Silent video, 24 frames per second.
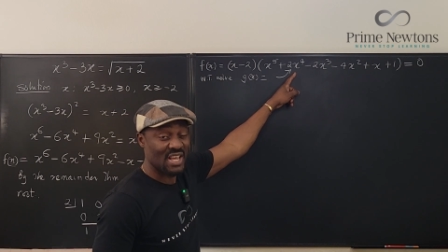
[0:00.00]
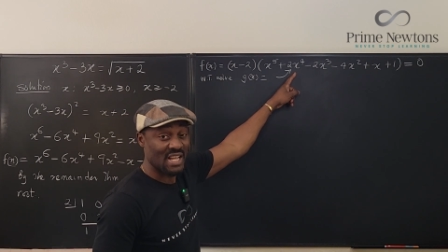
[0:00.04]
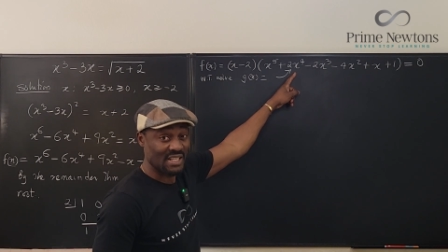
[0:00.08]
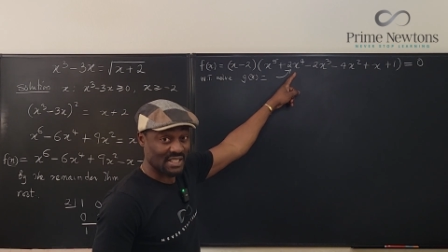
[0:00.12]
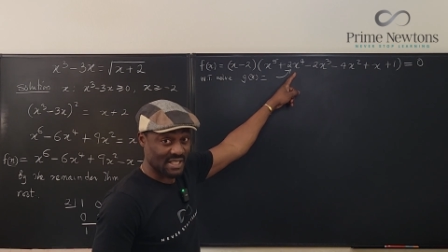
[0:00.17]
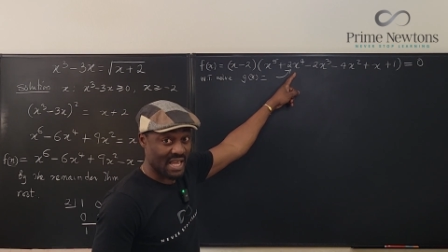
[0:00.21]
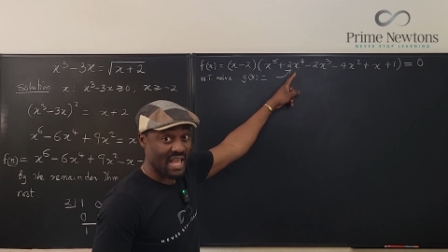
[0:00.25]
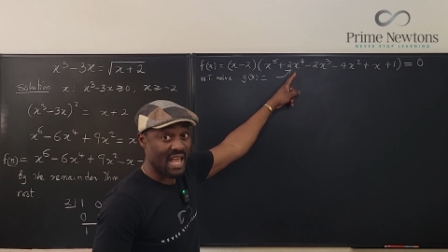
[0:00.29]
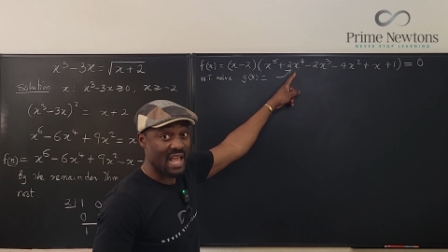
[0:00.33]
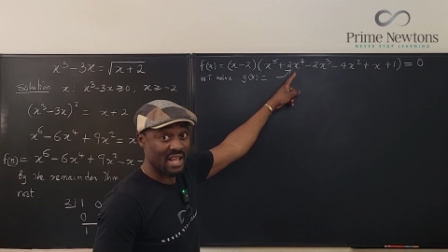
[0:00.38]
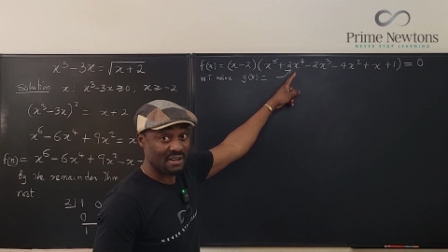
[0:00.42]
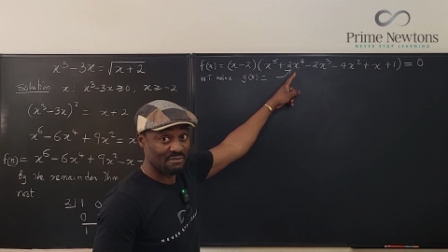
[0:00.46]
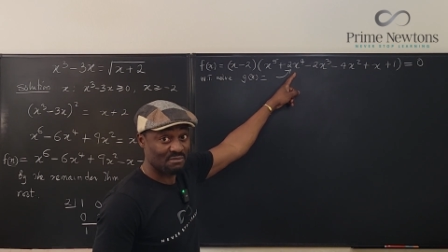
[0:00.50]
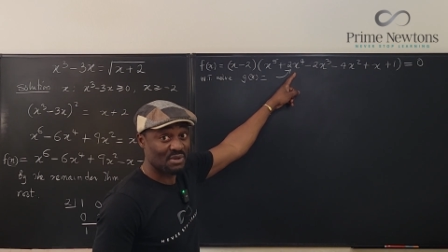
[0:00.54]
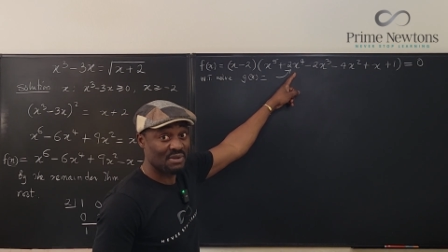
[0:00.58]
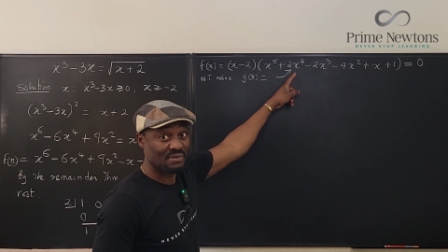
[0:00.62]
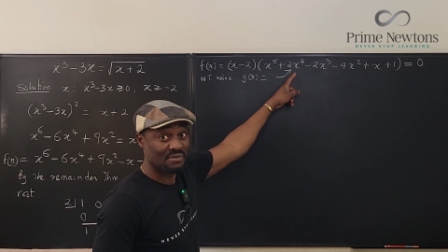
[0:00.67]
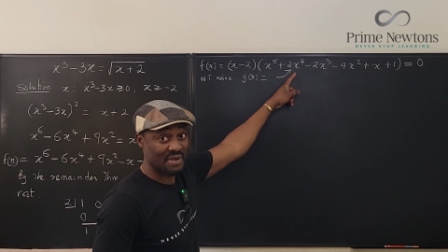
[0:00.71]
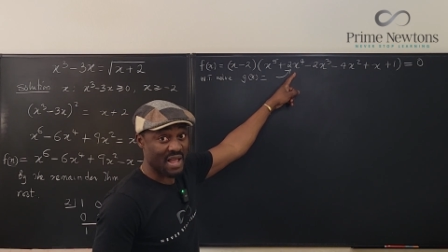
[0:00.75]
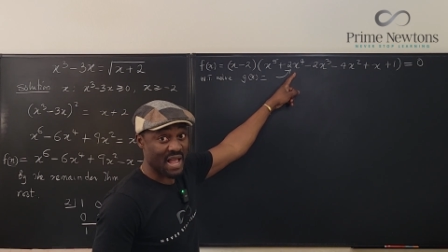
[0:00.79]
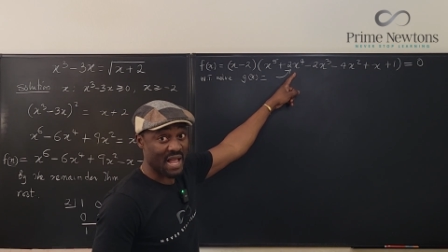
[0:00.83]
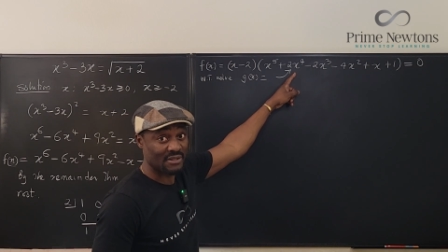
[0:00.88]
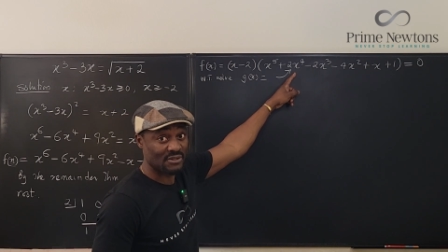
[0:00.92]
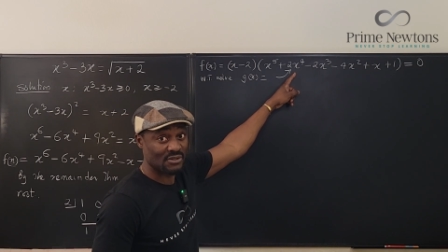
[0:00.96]
it can be
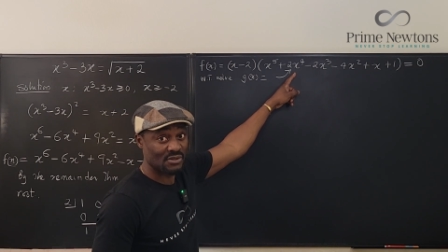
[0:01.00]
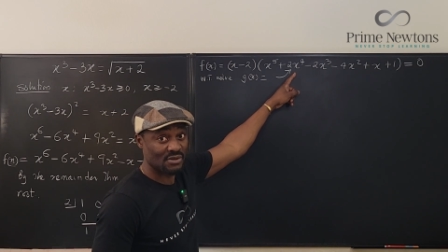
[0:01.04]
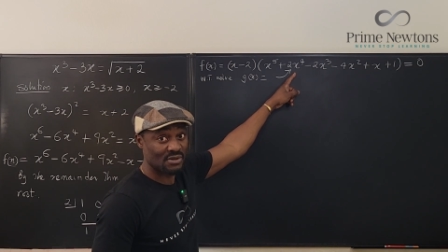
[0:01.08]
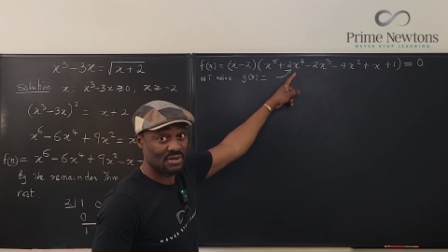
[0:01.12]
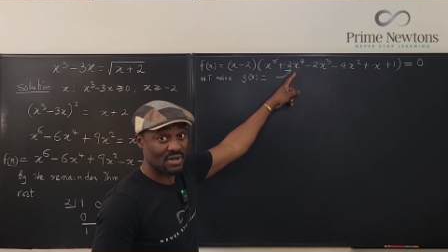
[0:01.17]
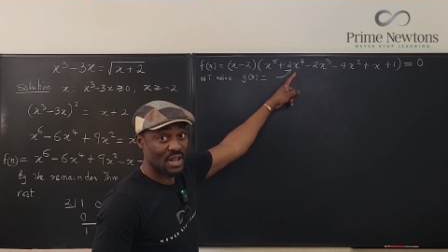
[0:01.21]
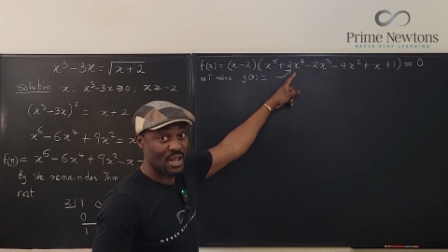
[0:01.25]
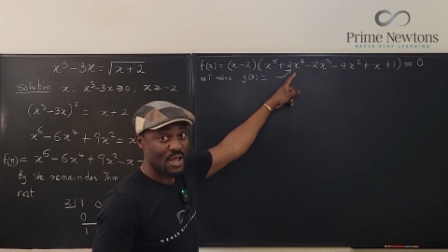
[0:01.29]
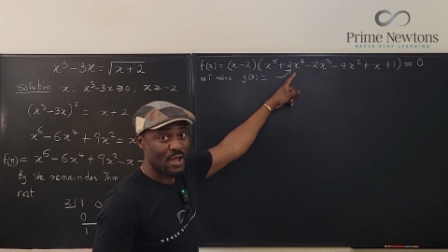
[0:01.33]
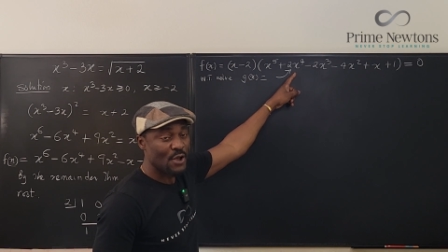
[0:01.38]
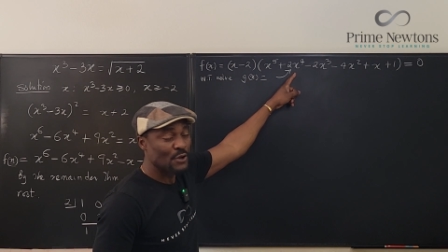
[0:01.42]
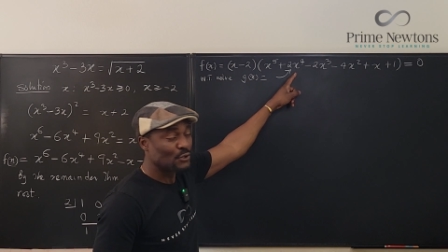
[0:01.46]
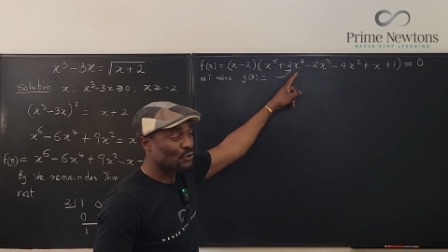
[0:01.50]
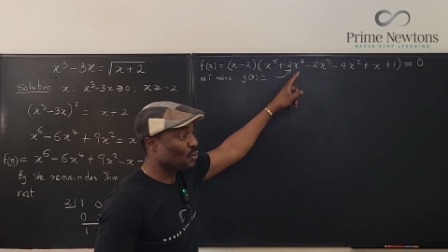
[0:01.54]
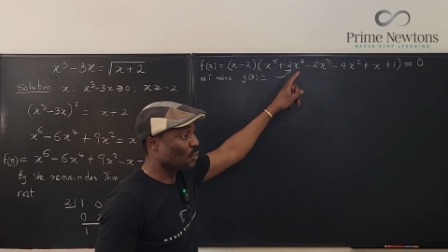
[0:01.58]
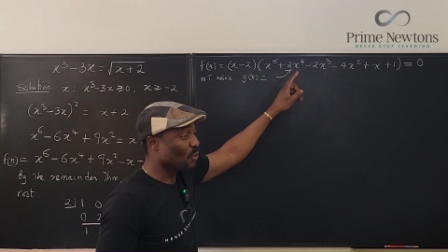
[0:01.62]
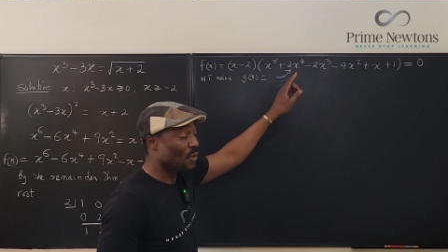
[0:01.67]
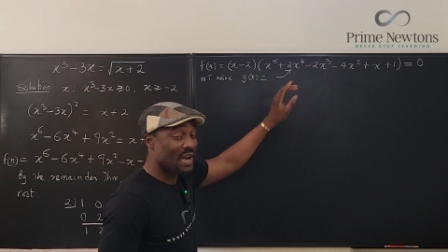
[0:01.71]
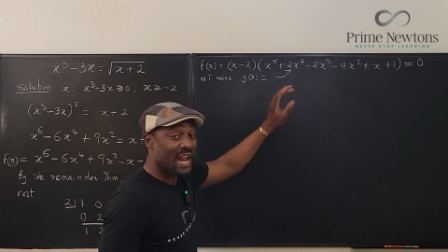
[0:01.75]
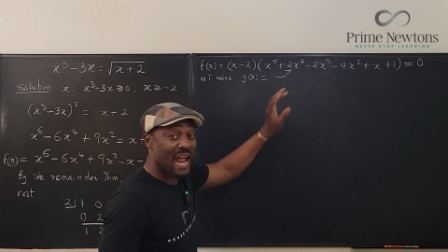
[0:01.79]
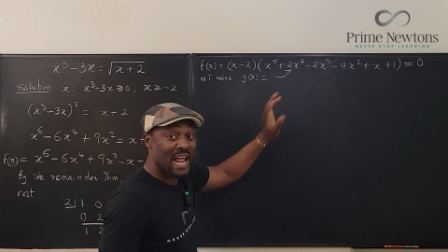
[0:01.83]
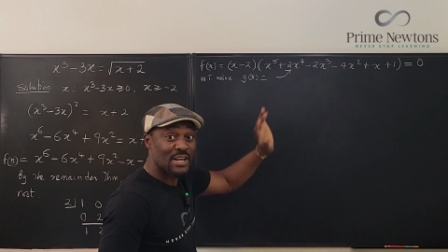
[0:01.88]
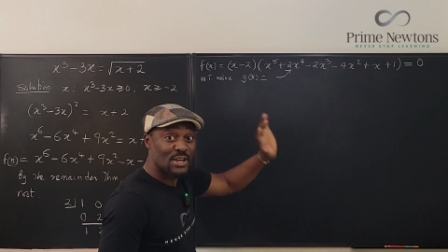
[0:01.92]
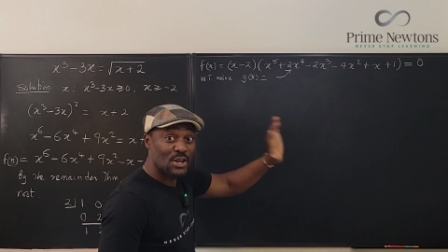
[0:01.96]
factored. So
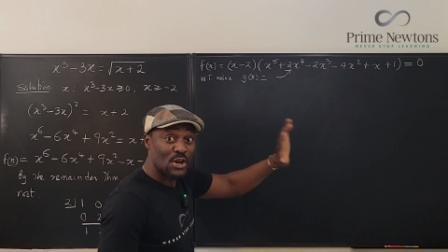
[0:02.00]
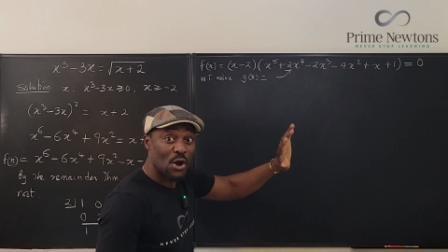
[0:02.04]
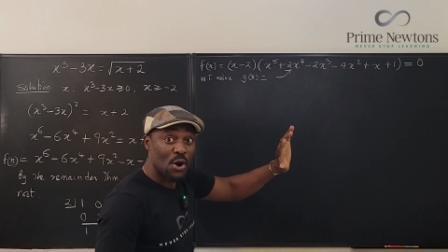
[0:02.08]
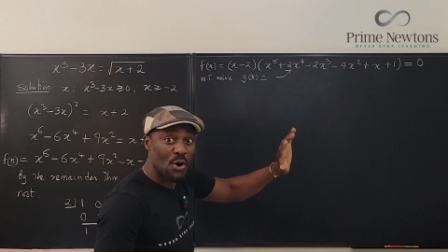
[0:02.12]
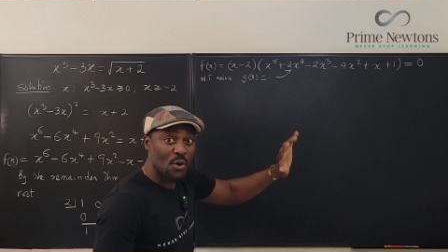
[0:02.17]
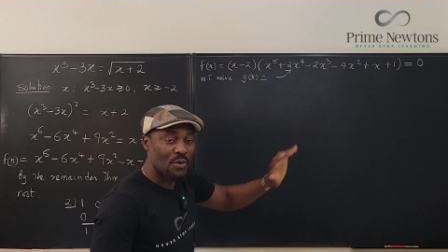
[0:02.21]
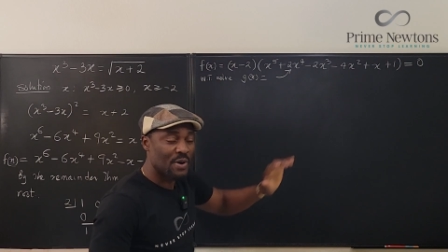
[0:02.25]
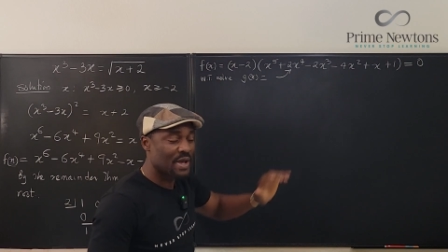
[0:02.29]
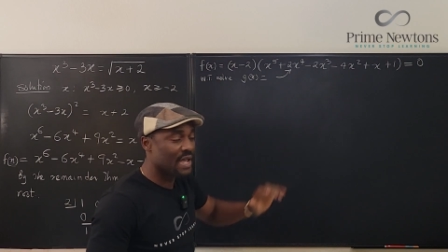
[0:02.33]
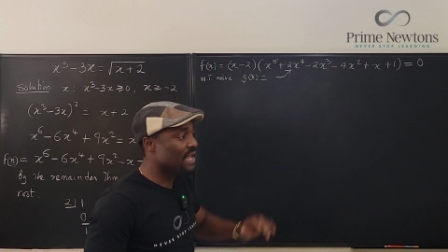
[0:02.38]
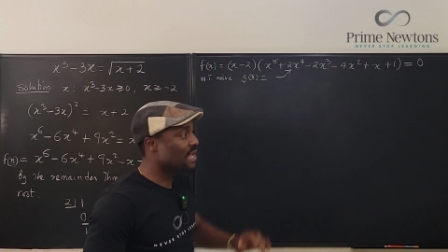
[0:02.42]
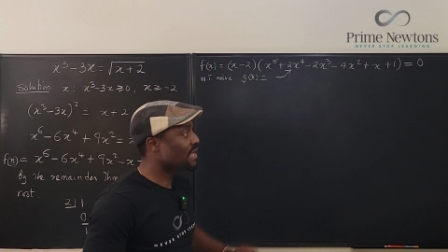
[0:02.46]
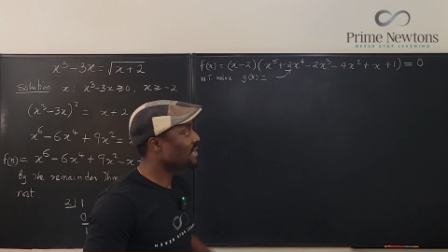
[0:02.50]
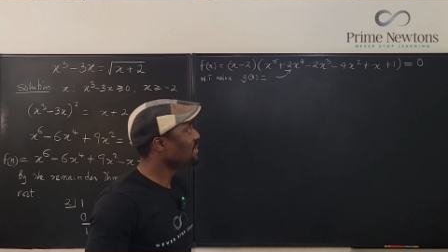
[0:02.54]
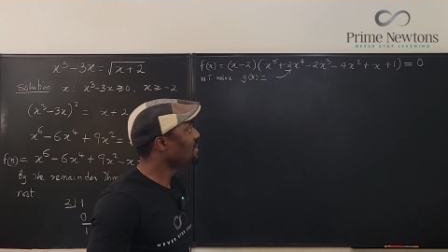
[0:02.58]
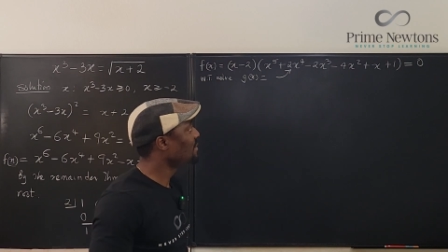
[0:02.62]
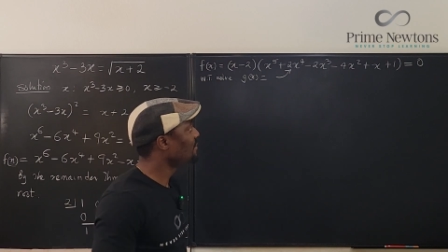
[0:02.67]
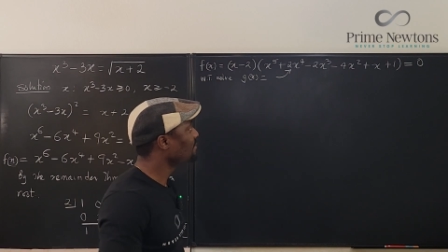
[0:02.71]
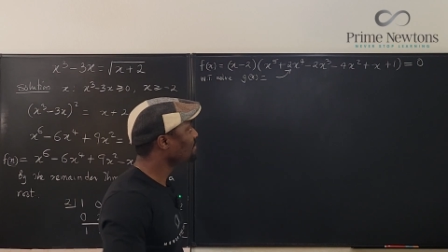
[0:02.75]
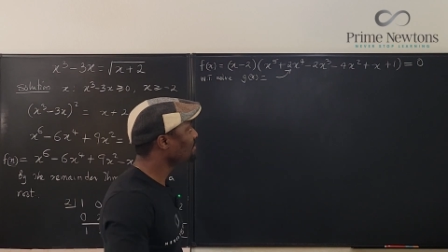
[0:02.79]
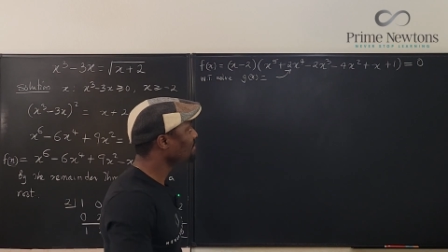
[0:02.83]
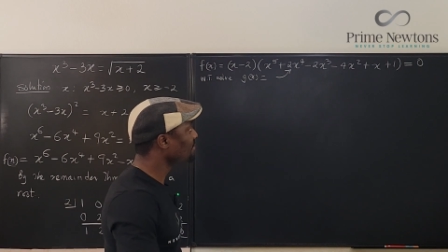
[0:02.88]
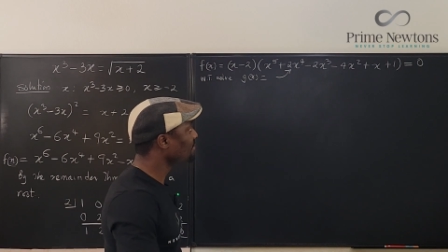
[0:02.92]
what I know is